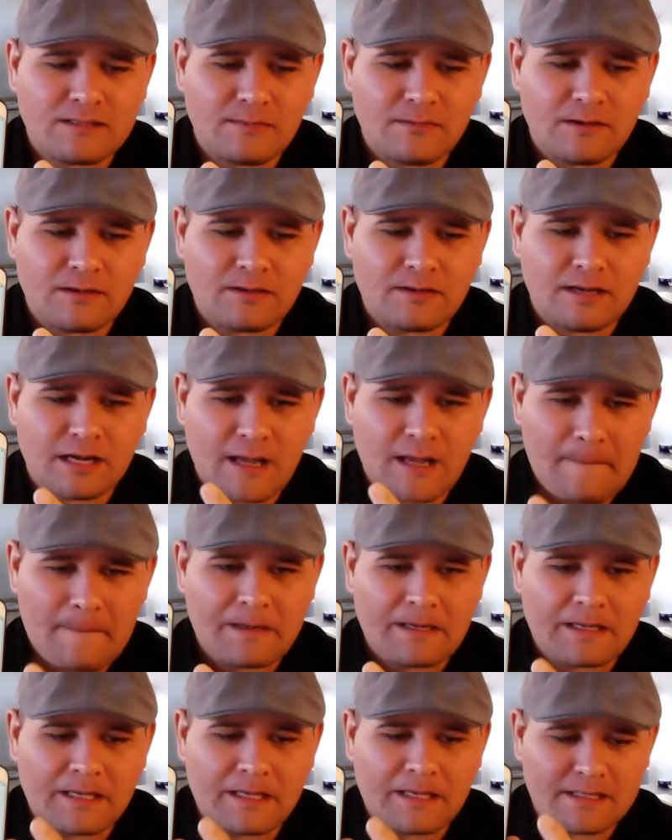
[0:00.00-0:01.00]

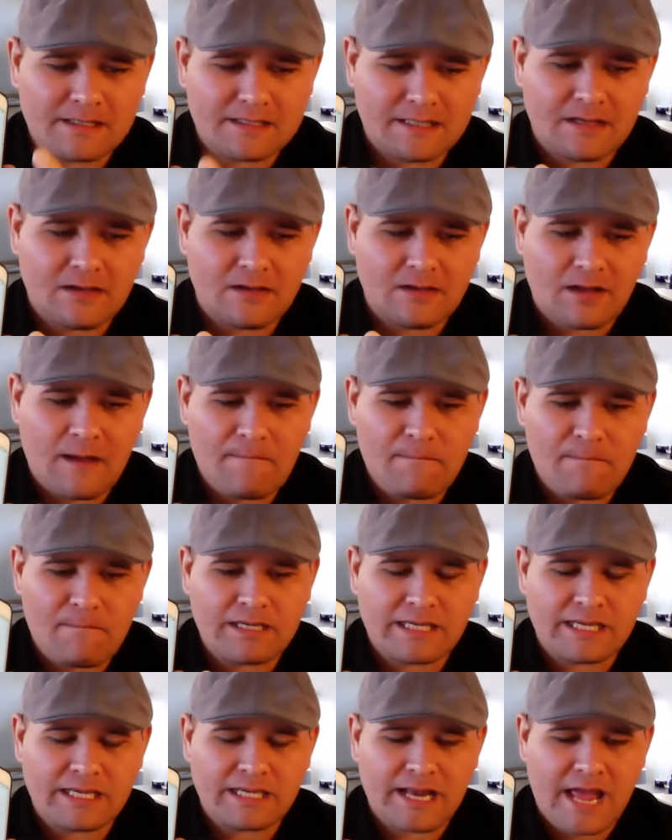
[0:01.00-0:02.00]
a single
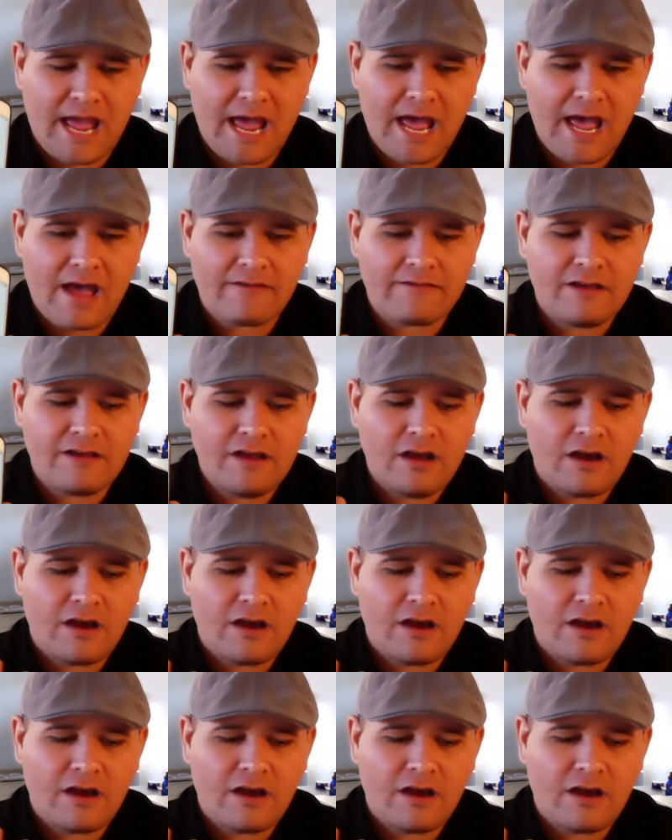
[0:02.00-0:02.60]
company can have